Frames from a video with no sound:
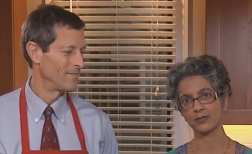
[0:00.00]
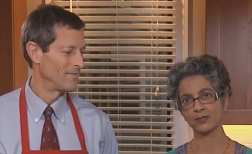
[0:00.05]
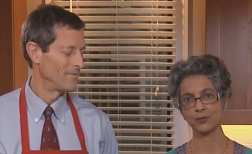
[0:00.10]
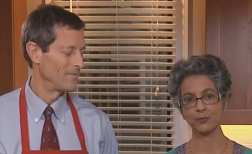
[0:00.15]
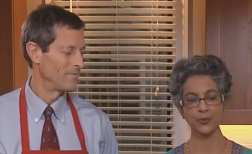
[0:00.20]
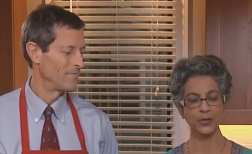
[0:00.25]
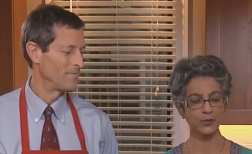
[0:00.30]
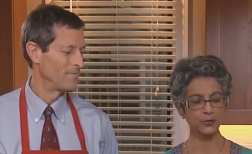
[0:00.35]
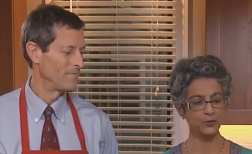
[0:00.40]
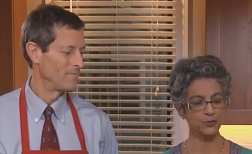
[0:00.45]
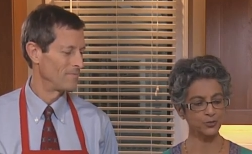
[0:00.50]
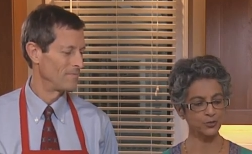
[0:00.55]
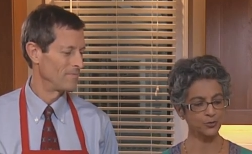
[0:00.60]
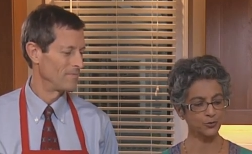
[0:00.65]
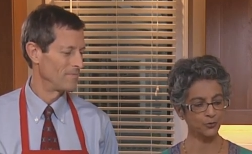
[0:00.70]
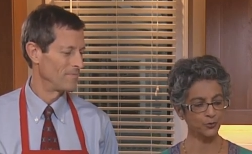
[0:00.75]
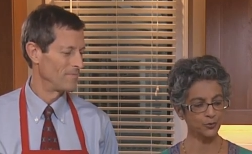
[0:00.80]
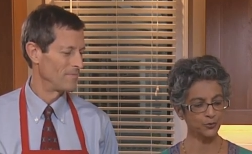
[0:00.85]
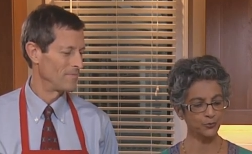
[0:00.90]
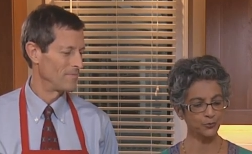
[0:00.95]
Speaker 1: So we're going to
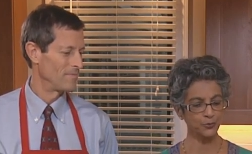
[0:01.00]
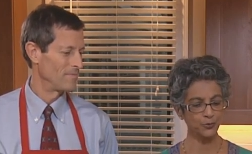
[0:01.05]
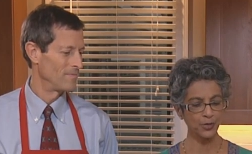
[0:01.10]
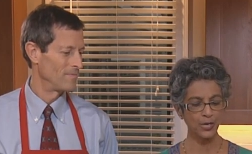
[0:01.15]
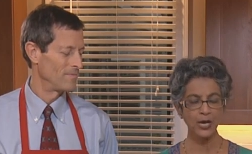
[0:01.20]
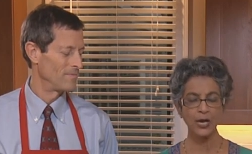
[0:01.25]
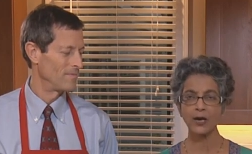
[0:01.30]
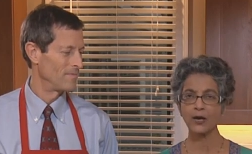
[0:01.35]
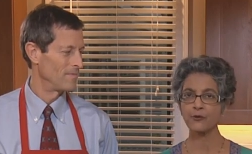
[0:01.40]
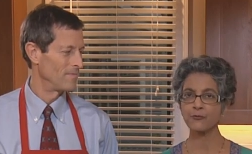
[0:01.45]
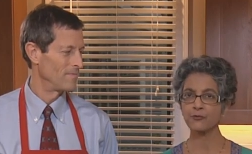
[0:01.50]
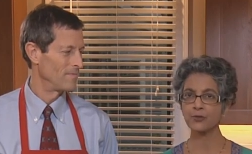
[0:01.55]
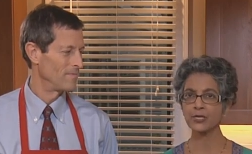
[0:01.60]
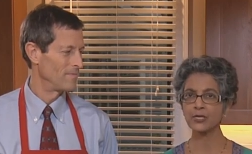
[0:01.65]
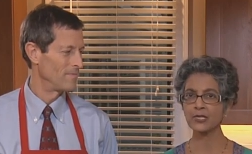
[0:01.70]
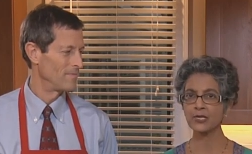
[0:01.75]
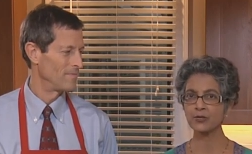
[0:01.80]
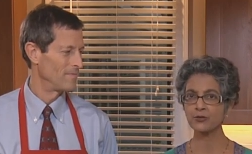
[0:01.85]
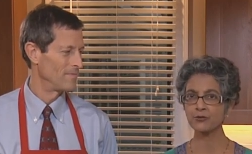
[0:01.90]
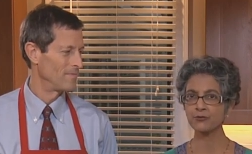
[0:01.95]
show you a
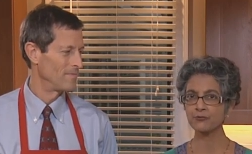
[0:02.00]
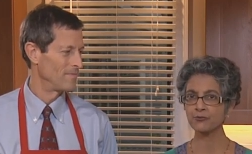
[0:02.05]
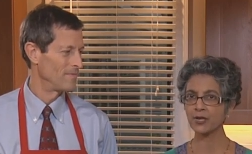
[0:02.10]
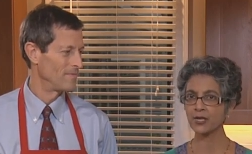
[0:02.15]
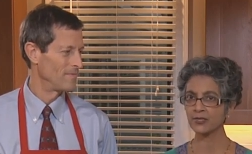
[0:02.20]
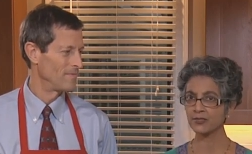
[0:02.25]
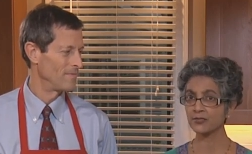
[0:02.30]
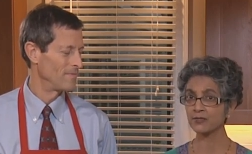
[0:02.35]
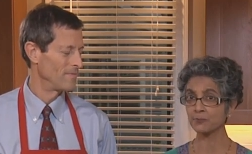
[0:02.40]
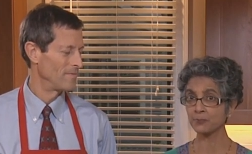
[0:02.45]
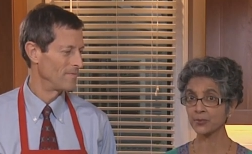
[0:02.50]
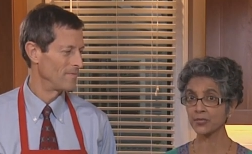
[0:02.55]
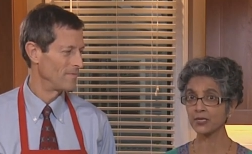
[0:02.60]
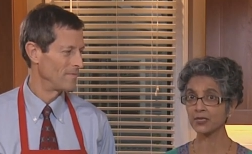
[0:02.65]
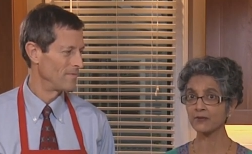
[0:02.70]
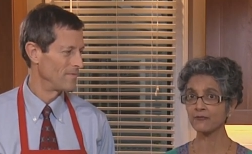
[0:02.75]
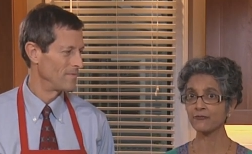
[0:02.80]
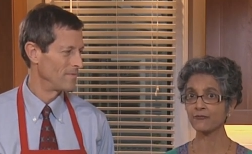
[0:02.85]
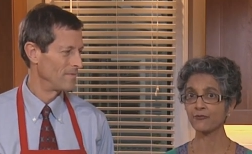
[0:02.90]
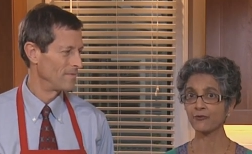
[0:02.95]
really good
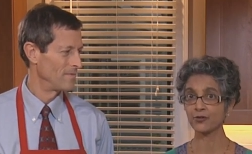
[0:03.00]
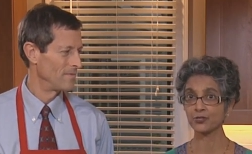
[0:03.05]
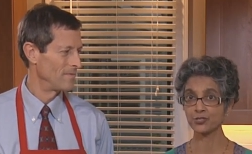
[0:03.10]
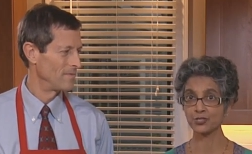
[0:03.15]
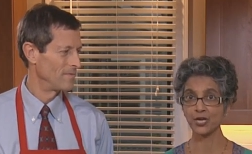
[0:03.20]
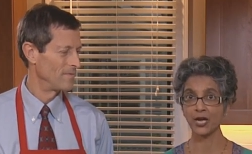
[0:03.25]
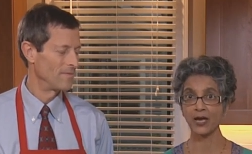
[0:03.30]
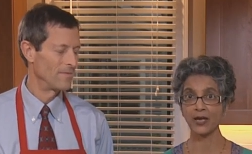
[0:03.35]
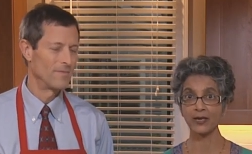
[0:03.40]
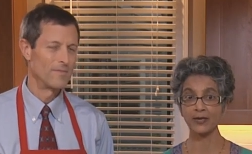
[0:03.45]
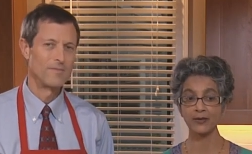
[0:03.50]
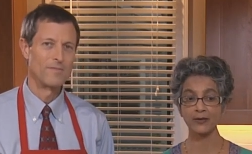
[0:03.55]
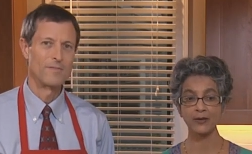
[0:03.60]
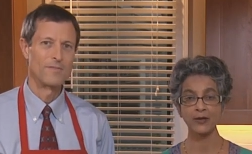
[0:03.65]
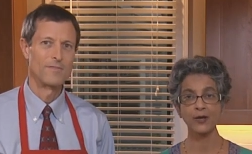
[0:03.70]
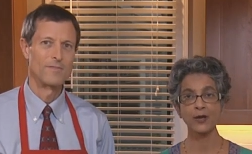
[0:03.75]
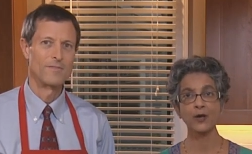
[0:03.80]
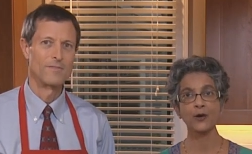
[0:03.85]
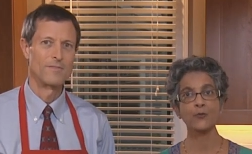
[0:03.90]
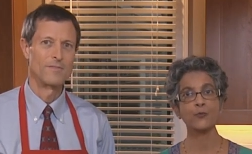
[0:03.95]
recipe for chai
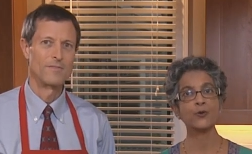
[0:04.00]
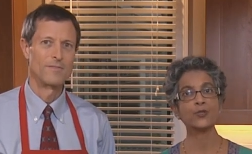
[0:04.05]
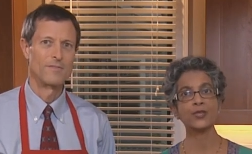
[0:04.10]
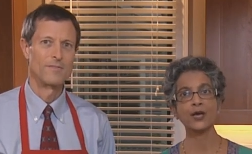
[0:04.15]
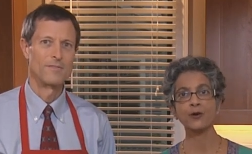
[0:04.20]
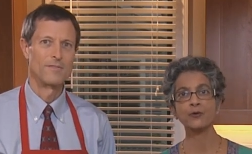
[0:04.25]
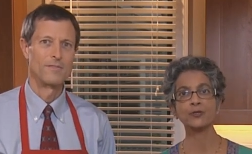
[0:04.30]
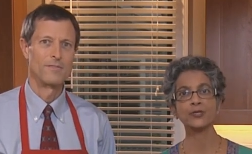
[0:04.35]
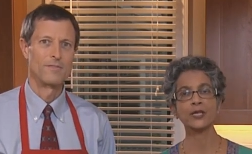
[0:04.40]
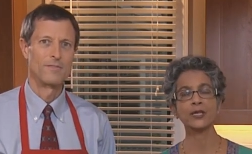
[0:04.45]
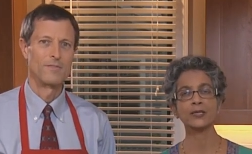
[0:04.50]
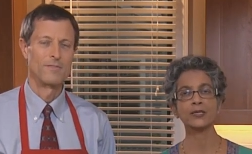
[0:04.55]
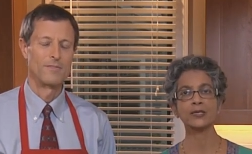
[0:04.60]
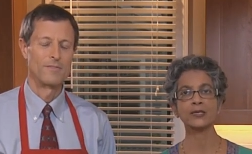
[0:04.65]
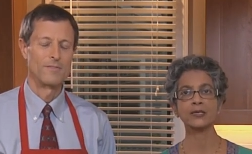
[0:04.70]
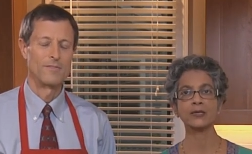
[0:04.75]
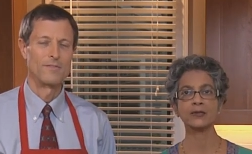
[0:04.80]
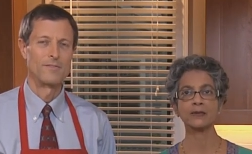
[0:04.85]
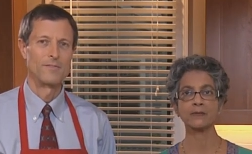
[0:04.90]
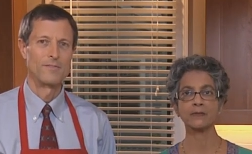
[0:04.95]
without
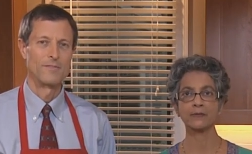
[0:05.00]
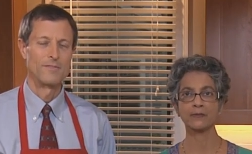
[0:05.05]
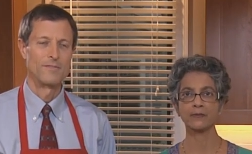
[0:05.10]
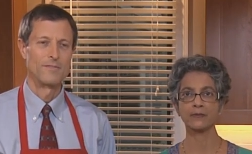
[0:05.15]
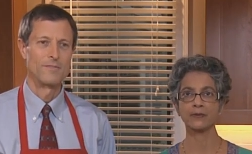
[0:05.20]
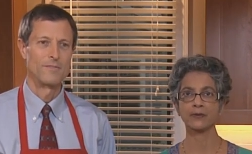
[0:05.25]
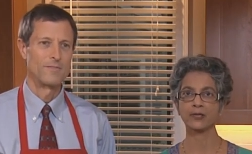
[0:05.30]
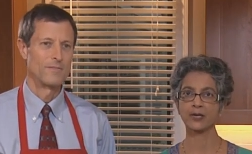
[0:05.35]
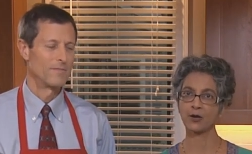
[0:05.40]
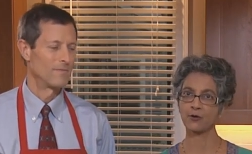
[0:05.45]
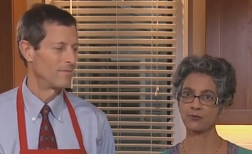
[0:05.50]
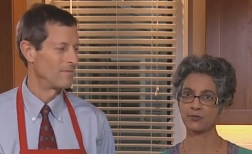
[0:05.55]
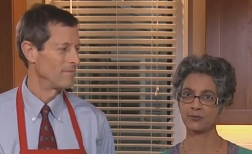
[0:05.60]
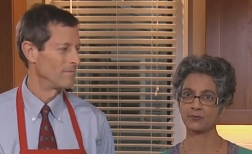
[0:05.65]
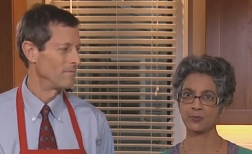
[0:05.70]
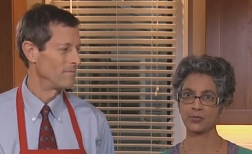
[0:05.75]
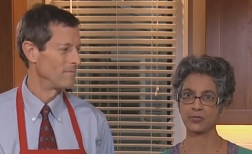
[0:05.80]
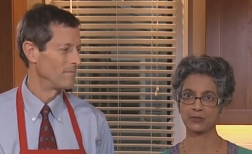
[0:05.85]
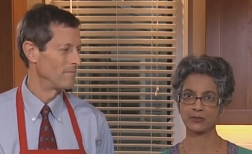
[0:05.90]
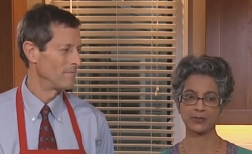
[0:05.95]
any cow's
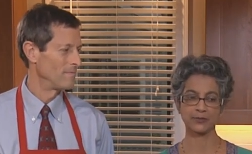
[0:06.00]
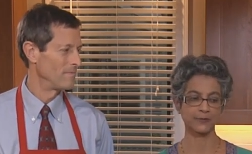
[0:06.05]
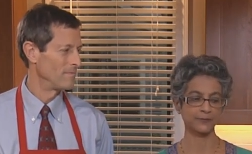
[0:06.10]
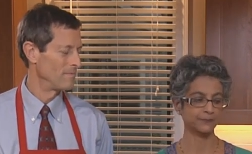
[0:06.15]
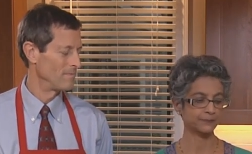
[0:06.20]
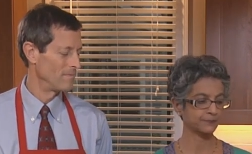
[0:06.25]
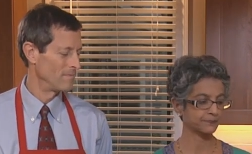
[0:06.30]
milk.